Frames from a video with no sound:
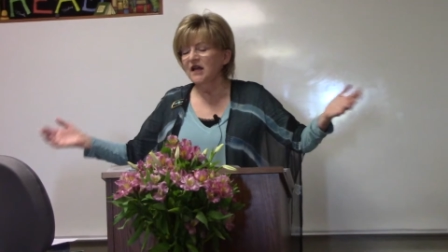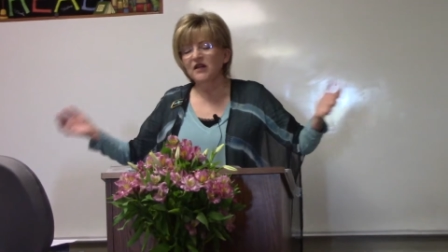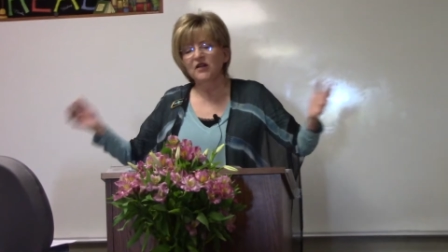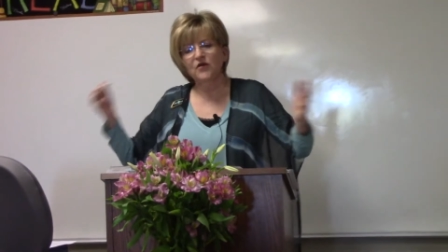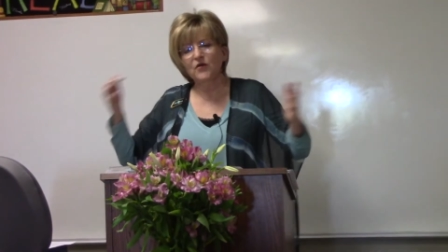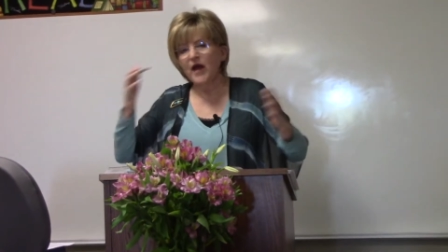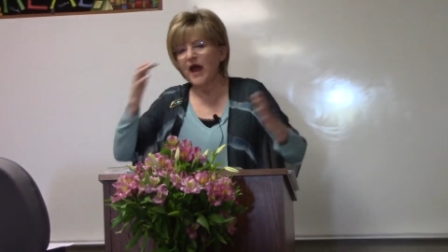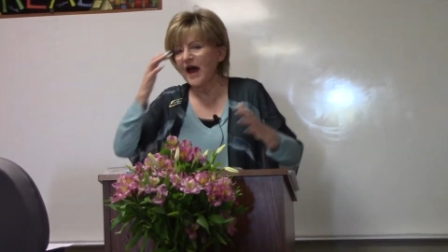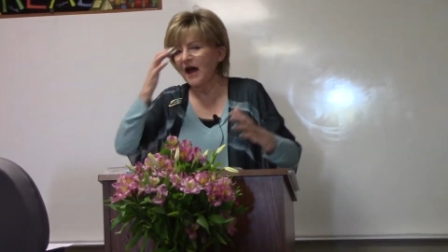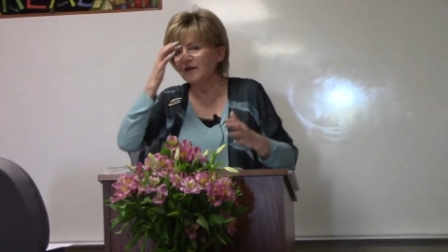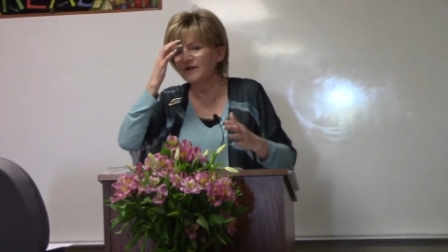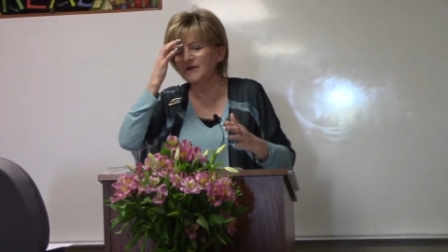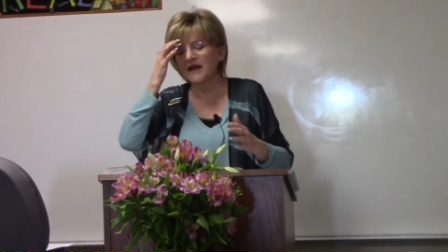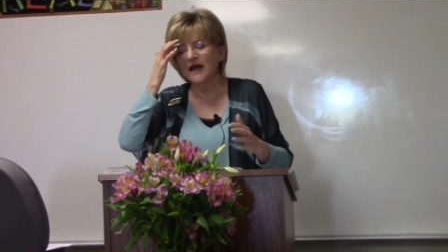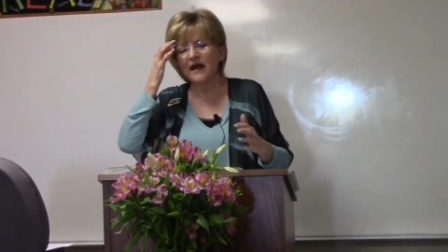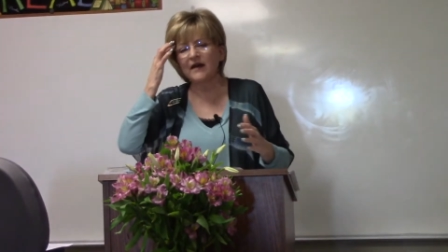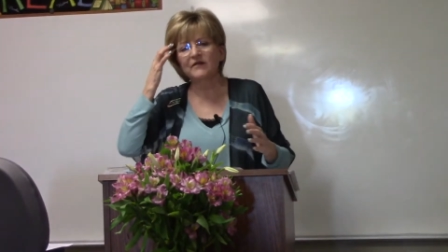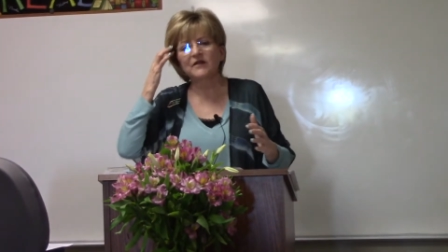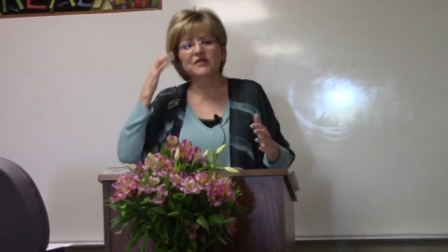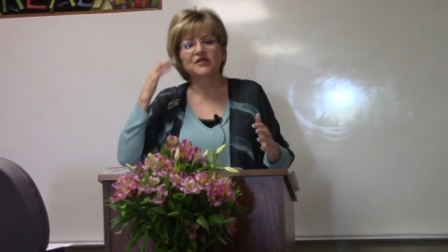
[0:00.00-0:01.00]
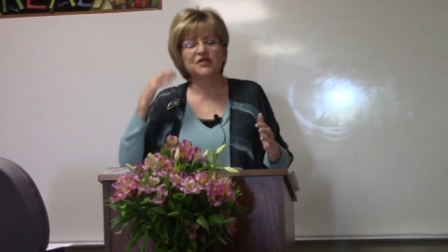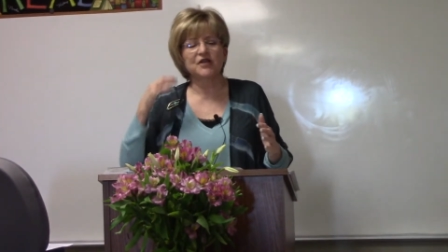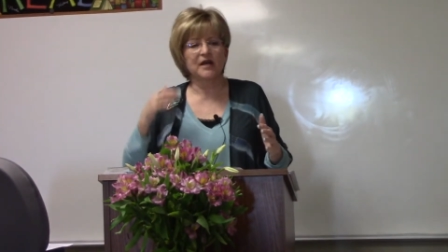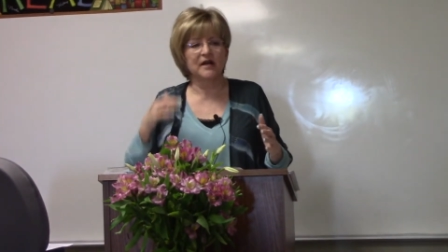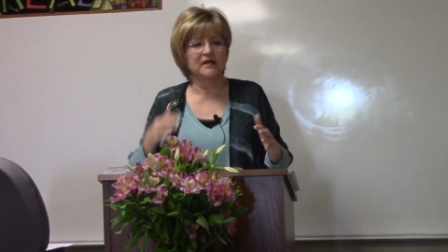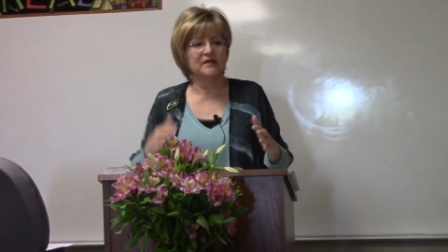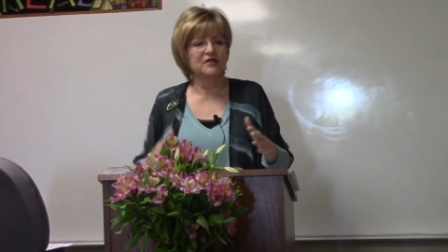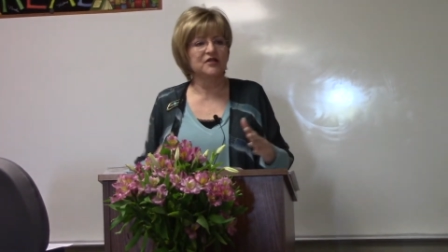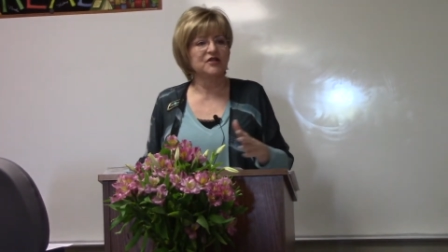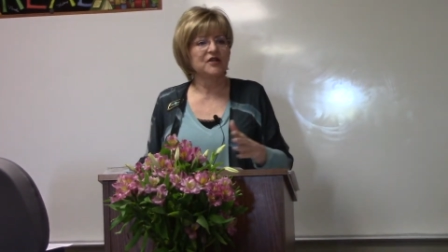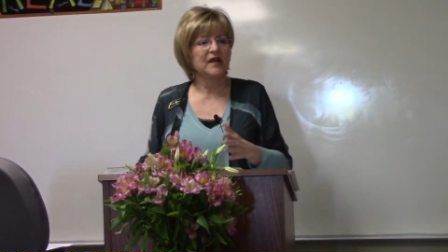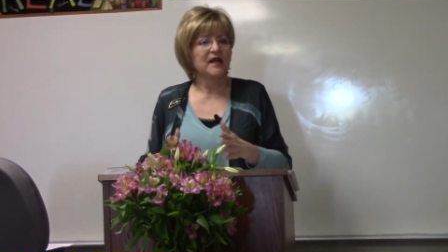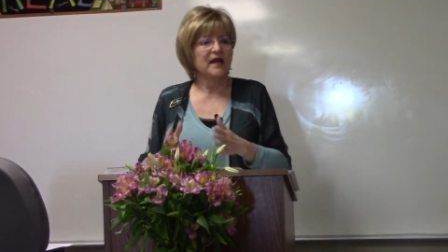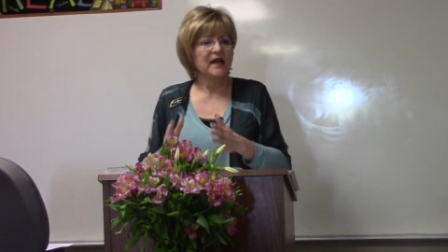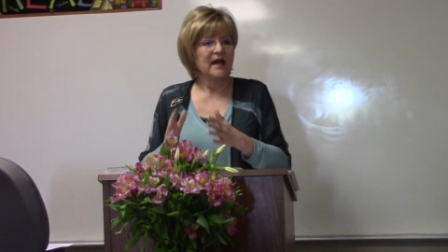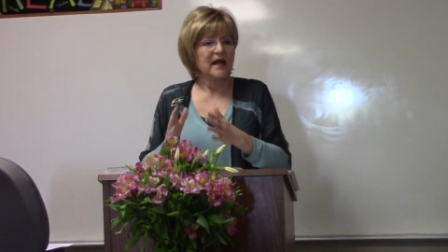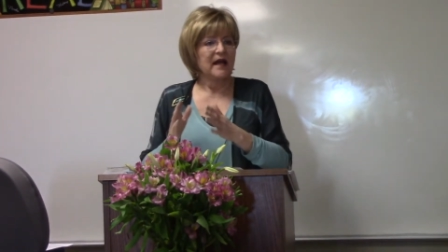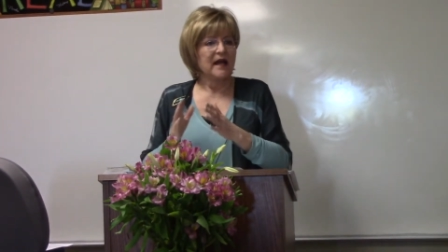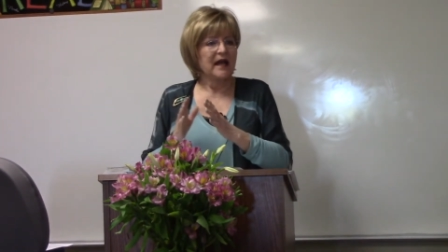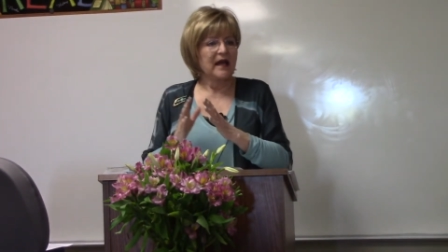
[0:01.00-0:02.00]
You have to have a judge,
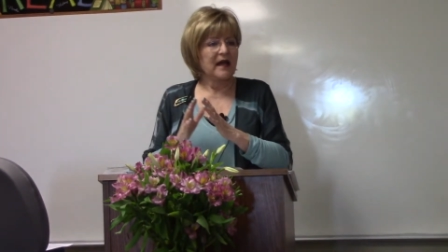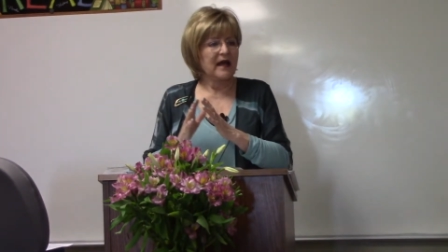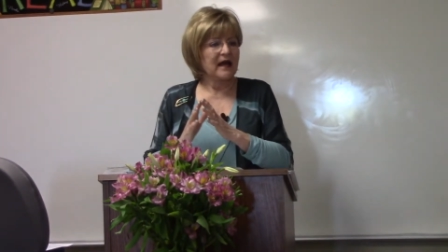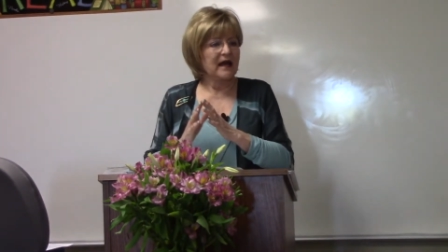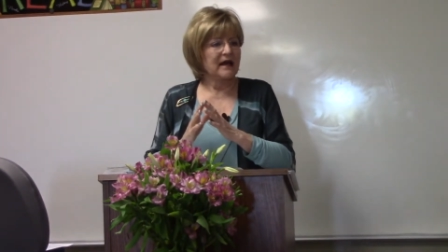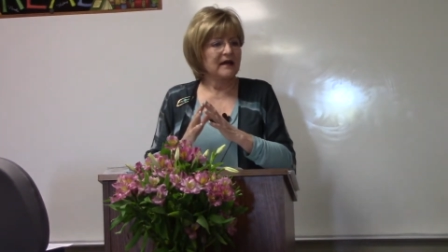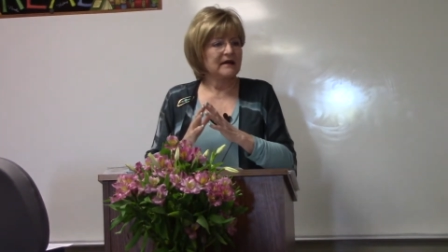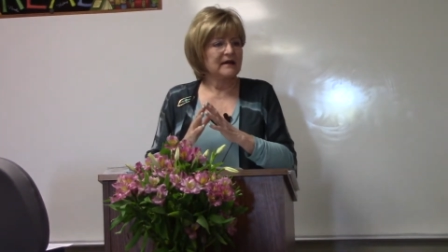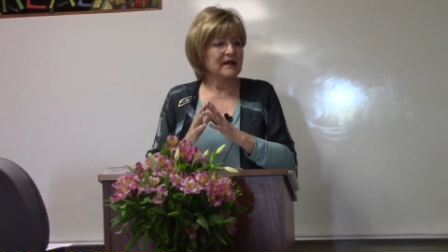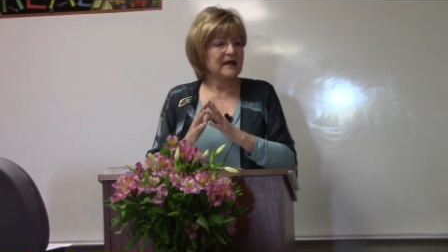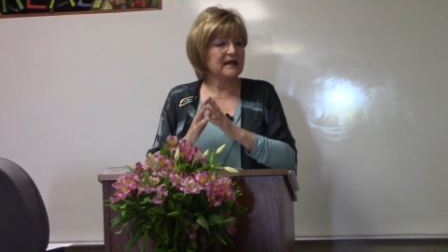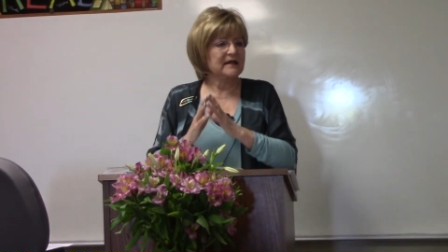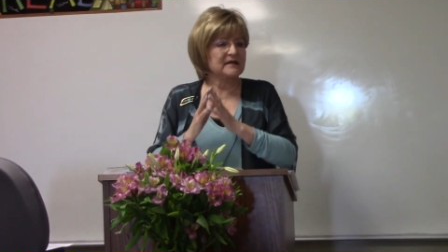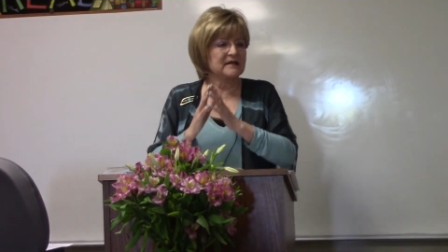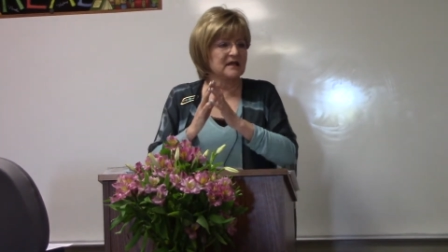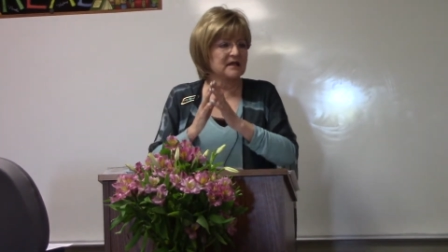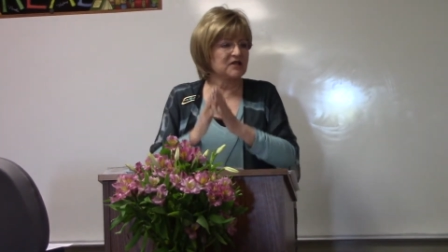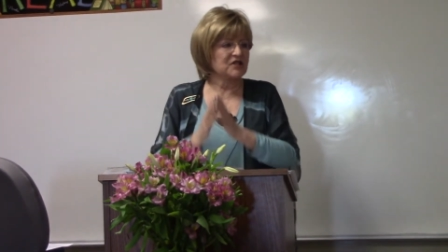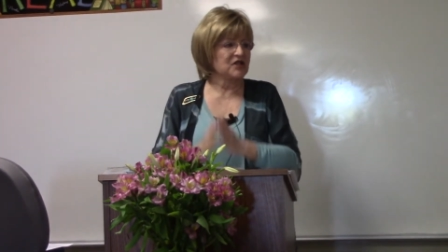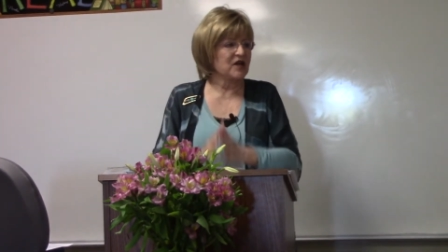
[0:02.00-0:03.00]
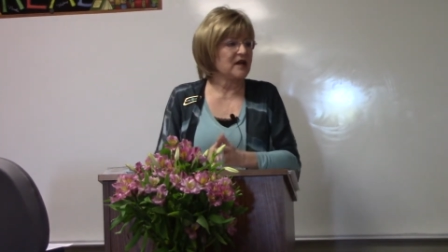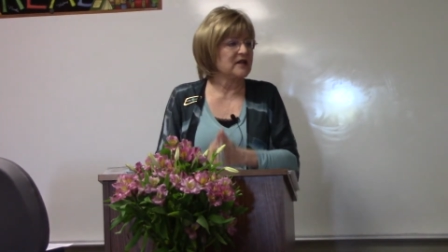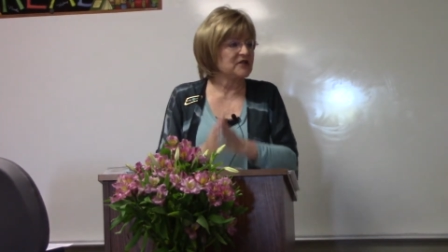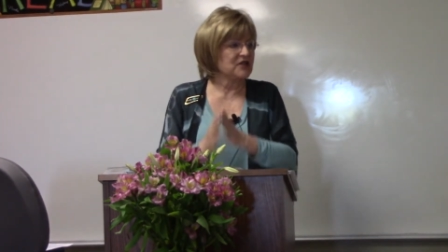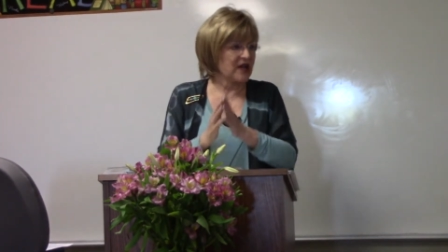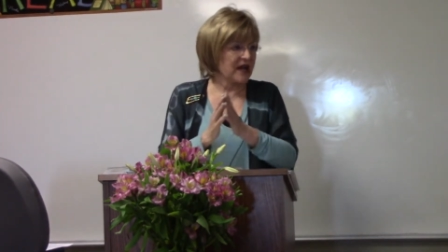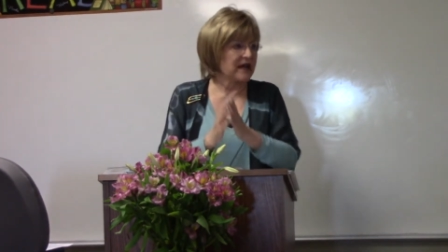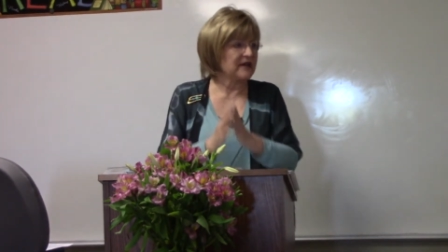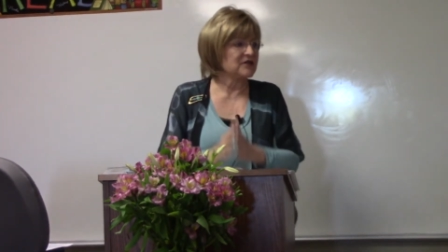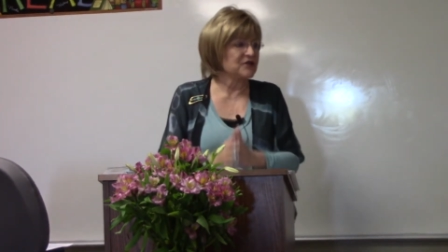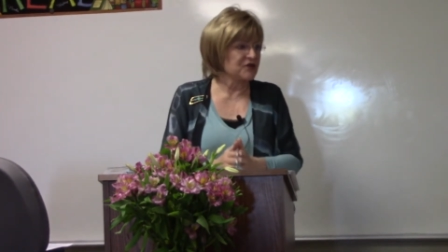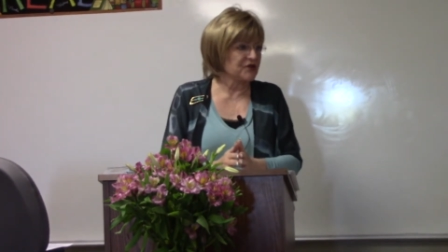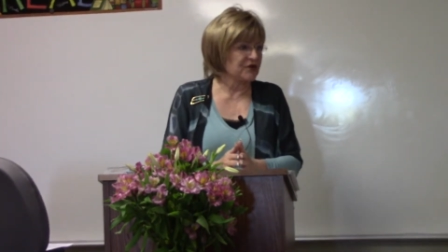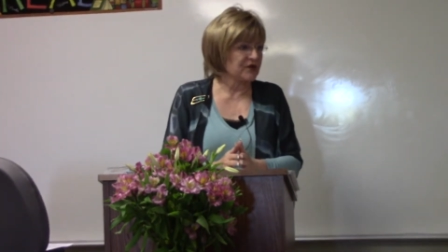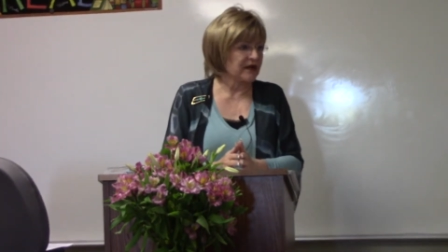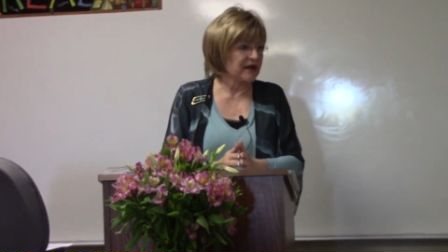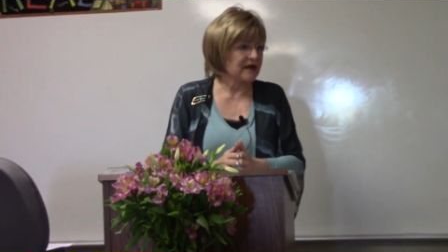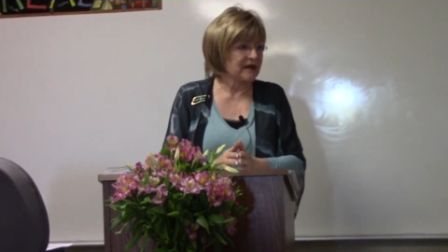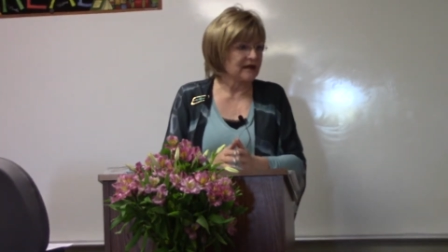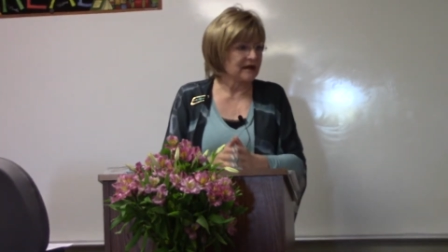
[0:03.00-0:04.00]
and he's the judge and
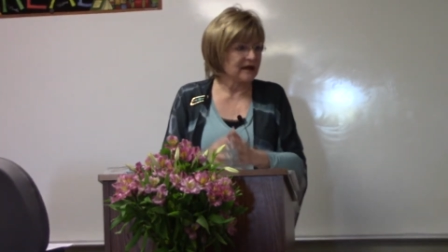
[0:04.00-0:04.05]
jury.